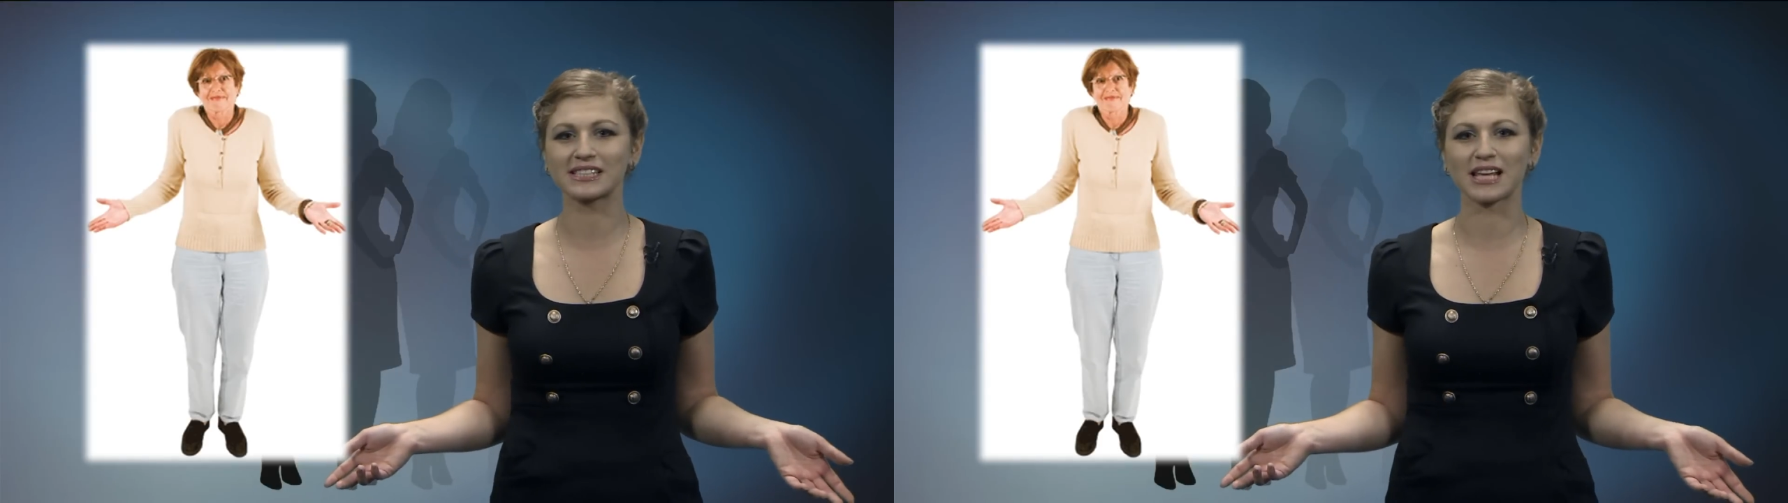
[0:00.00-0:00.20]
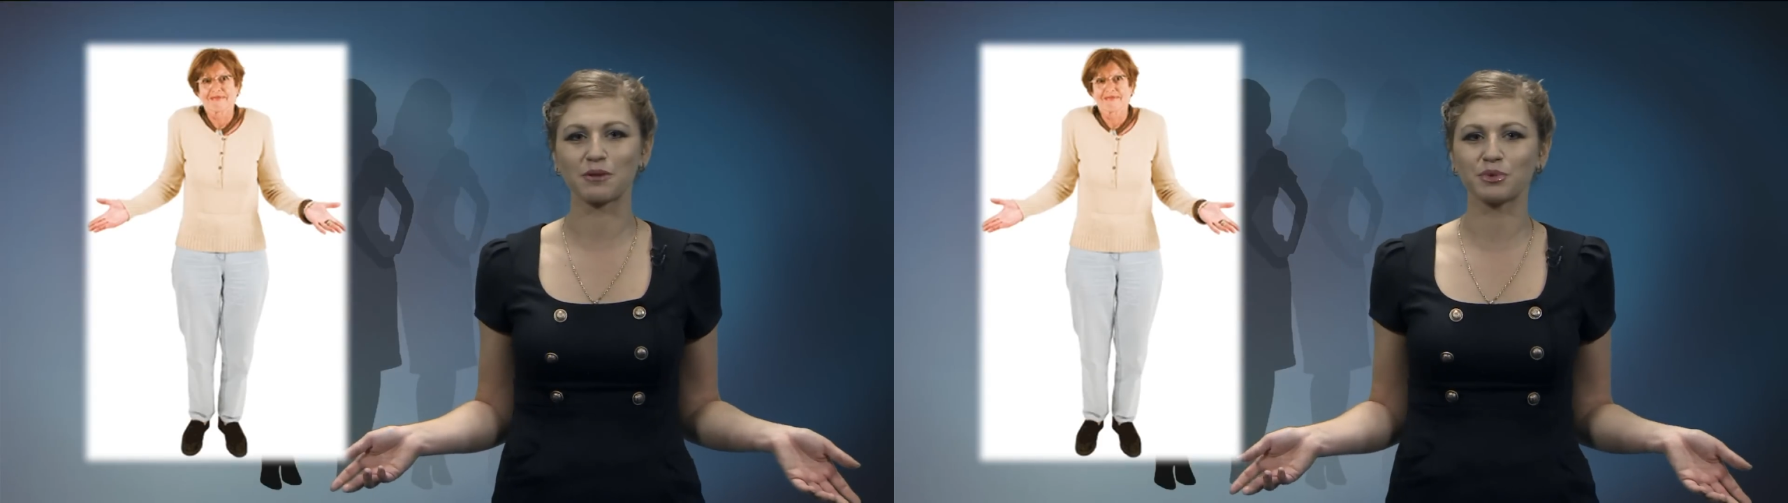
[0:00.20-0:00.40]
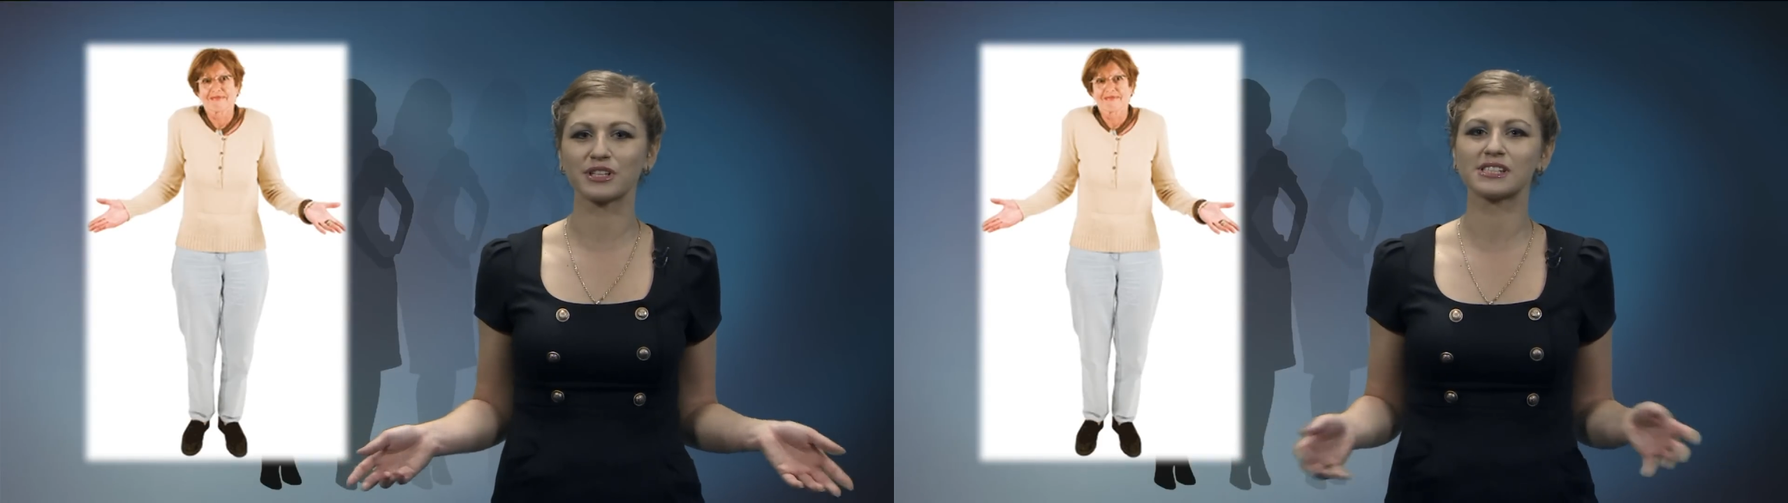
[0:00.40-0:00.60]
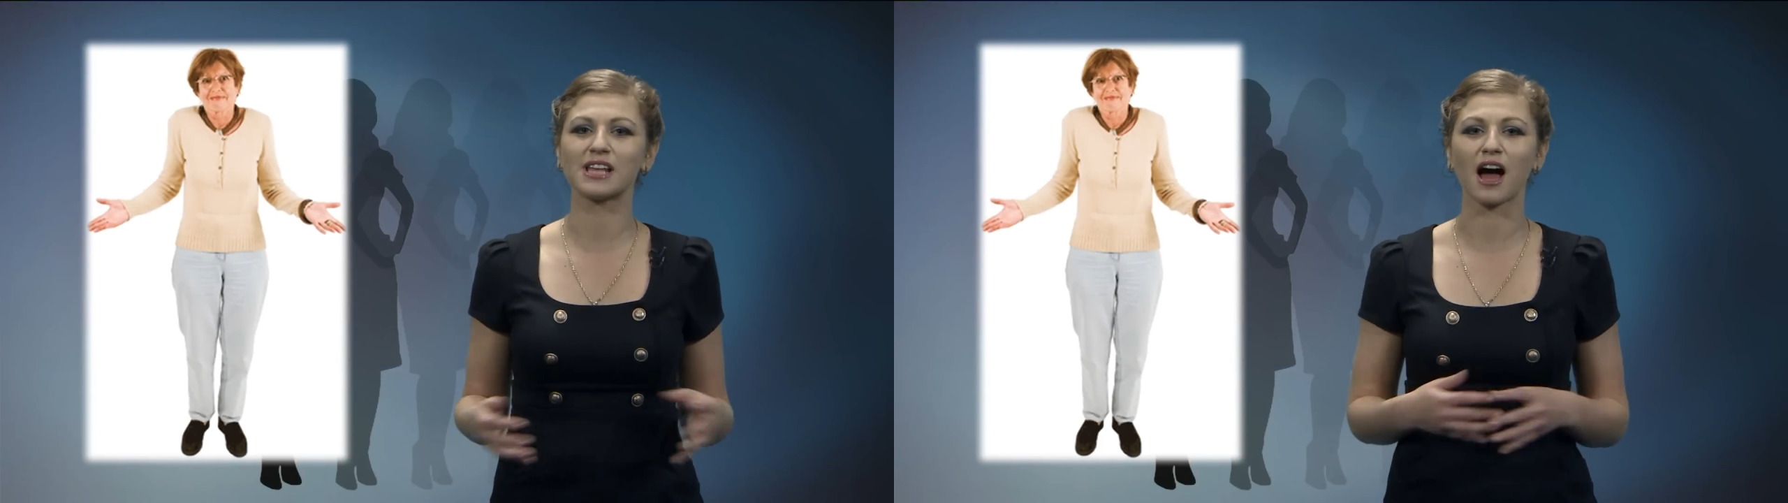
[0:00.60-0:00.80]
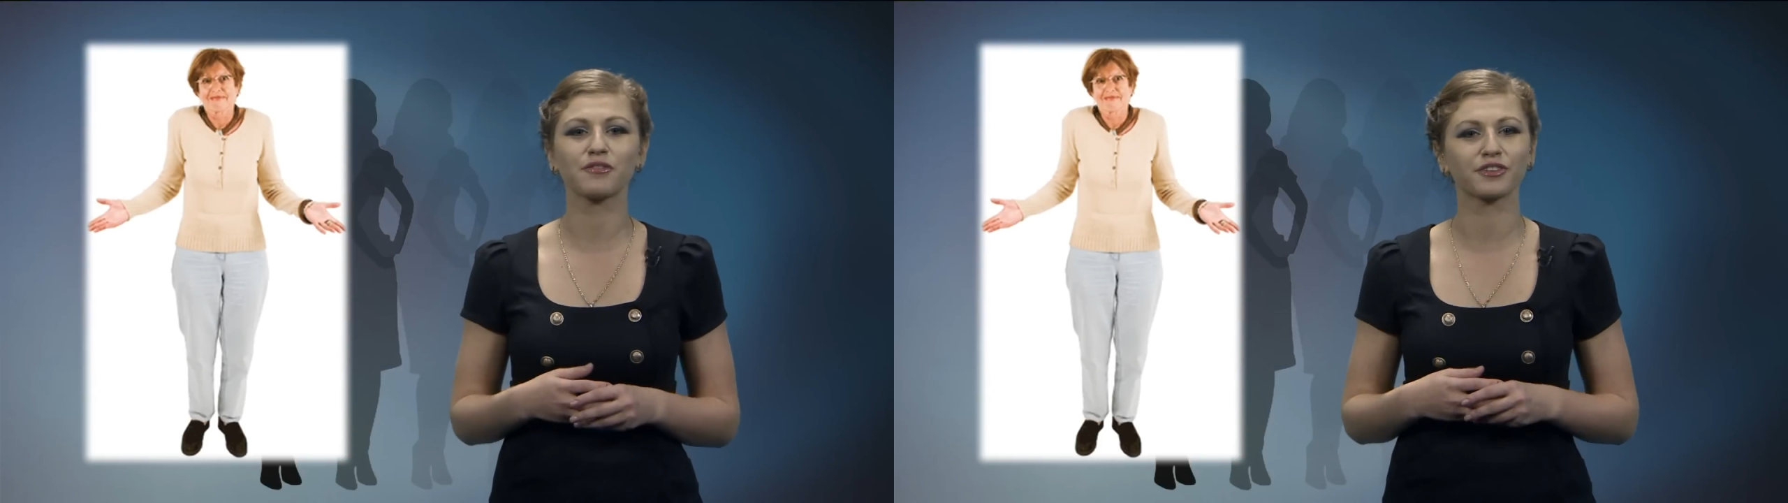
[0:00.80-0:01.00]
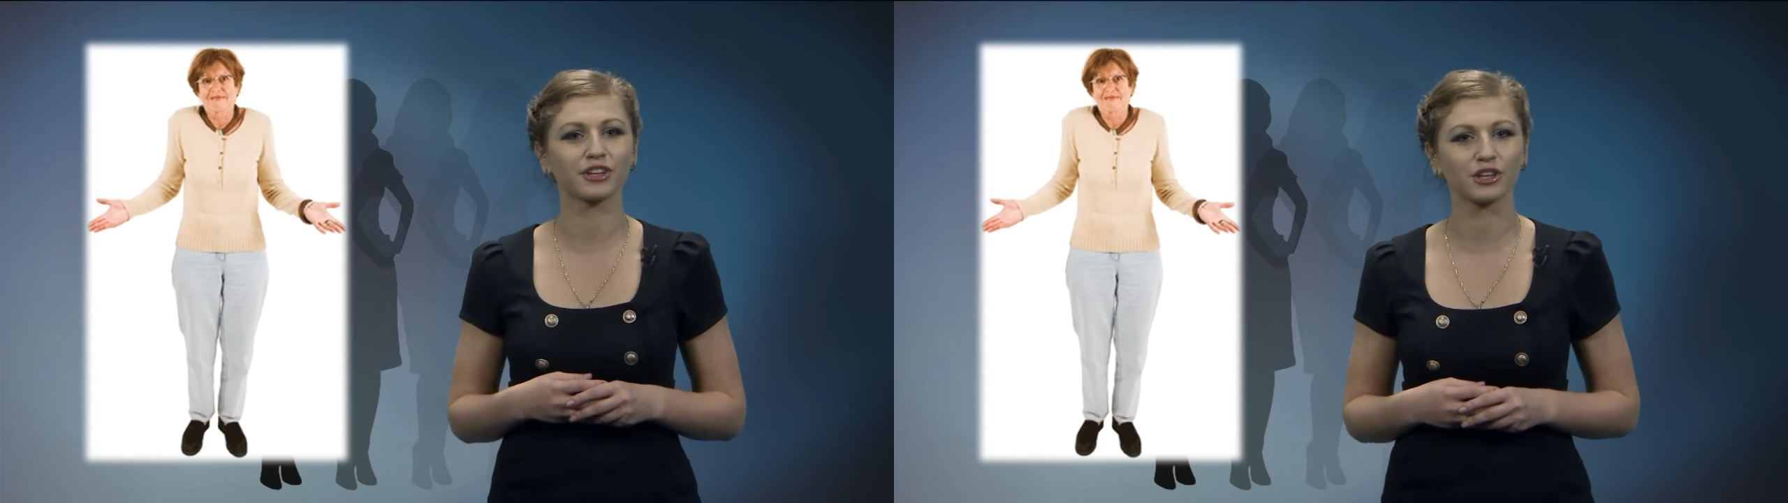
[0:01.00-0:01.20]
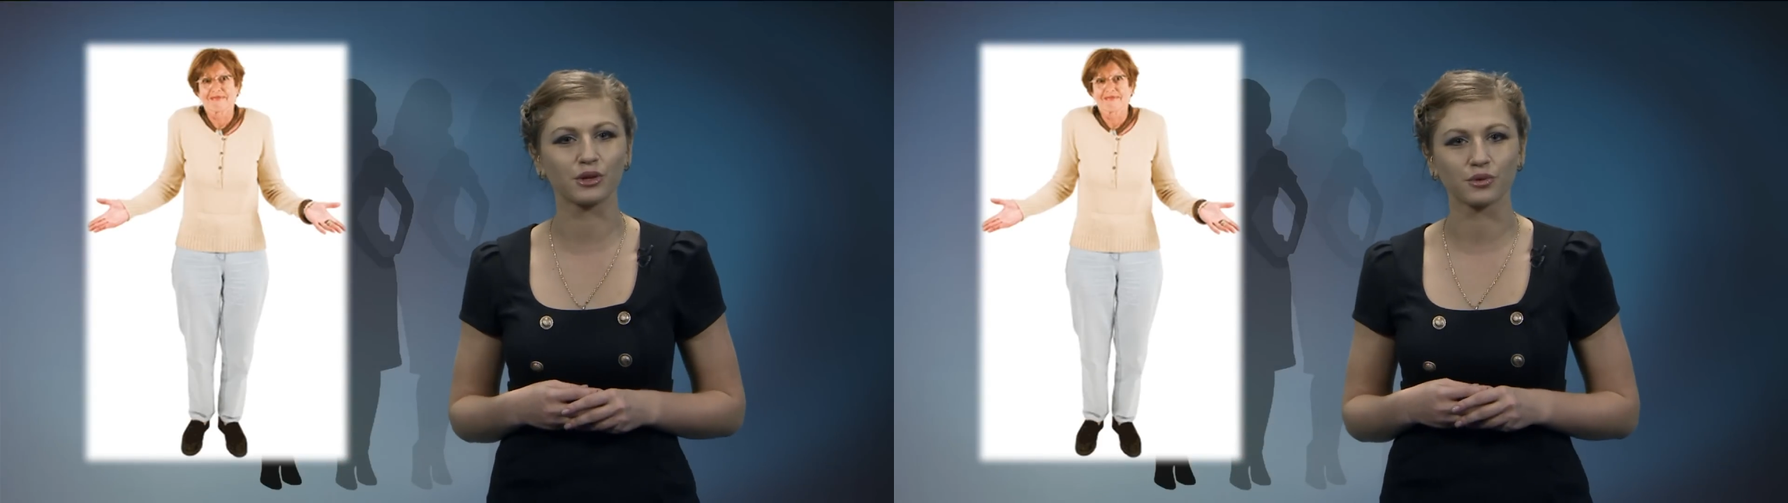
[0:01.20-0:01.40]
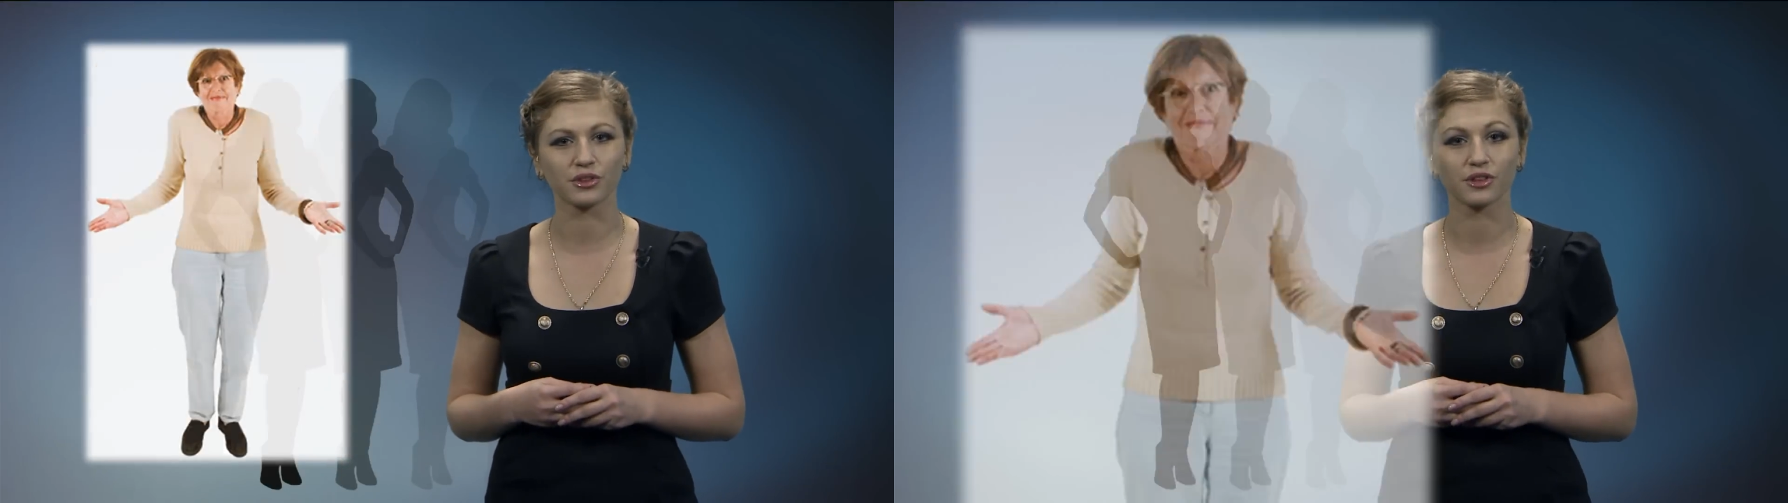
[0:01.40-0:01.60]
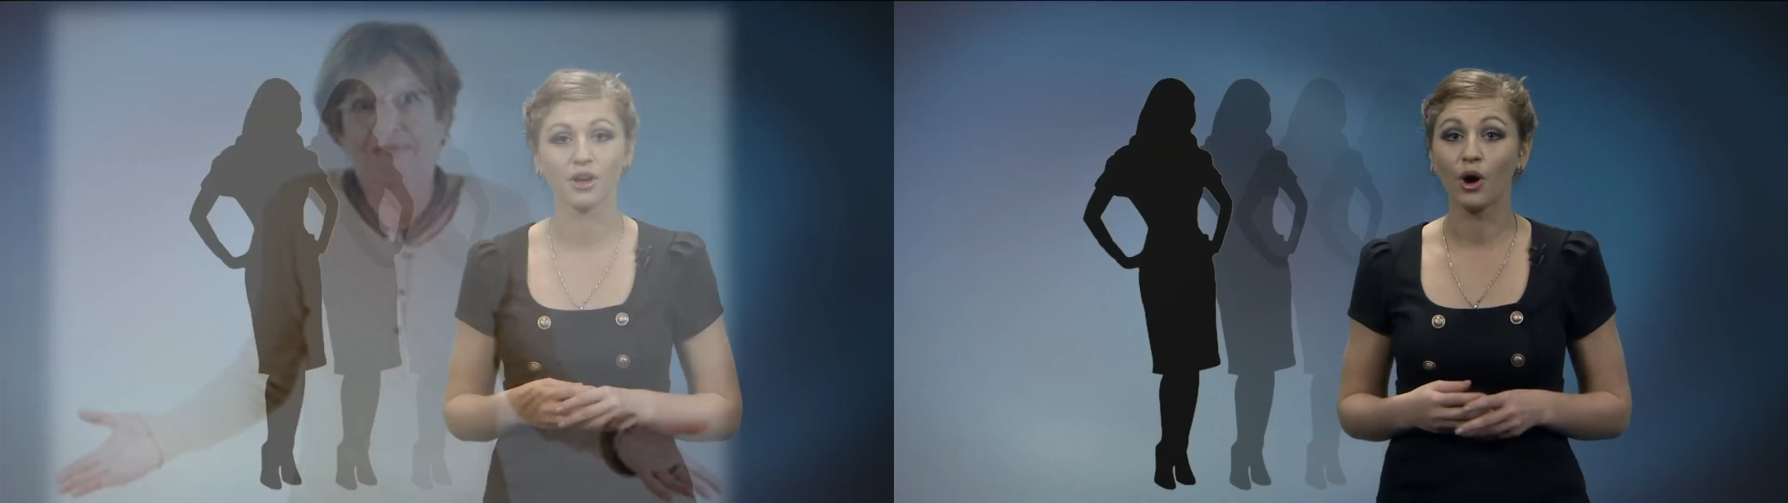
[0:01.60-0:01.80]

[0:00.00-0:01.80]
example is that for the youth?